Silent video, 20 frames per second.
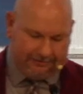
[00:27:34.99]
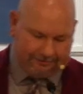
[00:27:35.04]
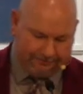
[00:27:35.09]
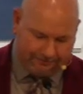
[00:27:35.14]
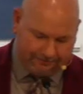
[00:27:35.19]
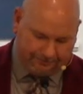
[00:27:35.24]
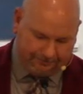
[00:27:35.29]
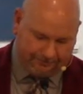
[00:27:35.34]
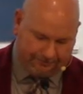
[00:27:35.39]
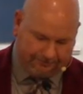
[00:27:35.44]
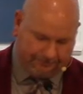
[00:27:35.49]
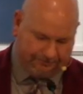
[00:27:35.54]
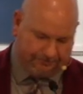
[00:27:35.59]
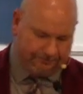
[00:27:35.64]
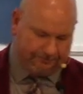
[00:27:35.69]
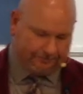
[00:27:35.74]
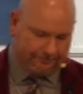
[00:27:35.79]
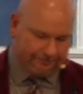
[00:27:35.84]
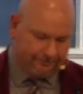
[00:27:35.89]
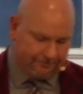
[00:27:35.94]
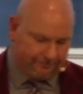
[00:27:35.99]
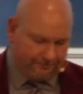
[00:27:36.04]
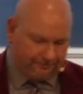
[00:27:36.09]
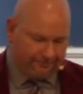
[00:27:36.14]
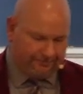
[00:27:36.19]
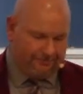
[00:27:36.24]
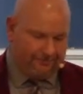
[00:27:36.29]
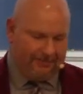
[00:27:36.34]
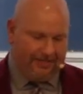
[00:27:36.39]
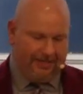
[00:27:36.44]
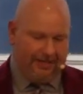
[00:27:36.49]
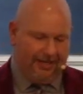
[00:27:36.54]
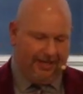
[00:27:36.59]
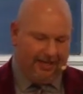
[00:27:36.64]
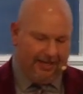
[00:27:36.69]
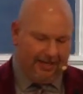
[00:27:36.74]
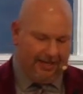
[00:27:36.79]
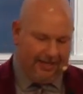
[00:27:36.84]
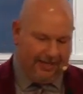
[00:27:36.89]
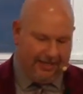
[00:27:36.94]

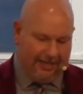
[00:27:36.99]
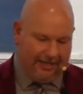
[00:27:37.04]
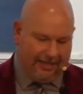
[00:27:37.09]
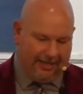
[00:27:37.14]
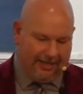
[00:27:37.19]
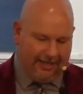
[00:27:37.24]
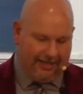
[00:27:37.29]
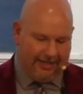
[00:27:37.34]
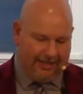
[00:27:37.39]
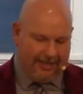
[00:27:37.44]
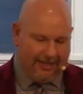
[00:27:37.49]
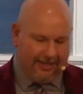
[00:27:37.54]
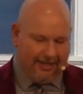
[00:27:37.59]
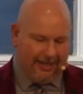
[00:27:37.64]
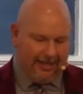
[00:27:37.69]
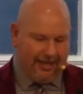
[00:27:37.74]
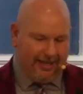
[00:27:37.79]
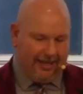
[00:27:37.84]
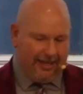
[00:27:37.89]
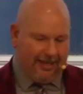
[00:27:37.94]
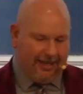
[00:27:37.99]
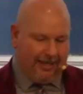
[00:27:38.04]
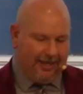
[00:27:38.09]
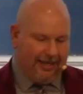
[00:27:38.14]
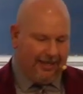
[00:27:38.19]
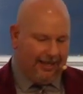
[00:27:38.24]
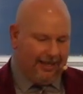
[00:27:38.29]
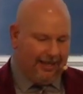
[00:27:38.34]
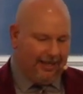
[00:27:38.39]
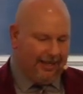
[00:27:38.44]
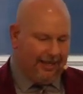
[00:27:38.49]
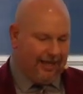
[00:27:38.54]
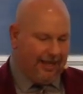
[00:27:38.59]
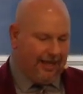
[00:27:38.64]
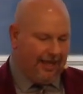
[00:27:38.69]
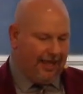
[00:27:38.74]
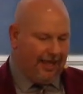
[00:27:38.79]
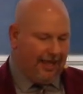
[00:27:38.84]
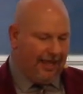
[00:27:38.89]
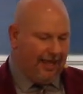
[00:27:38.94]

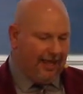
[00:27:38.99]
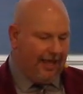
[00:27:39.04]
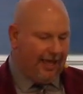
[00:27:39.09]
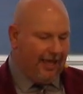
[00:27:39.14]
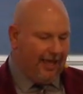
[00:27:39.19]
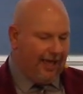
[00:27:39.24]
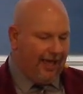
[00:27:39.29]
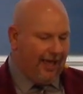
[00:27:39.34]
(silence)